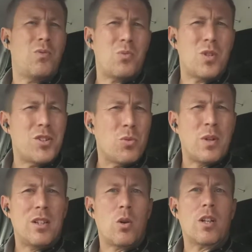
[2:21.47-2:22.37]
where's the
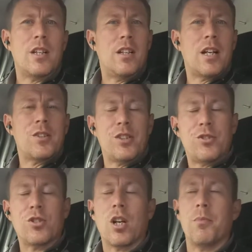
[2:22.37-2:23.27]
window cleaner, has he
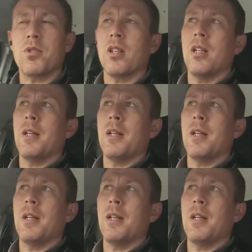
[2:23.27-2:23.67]
stopped?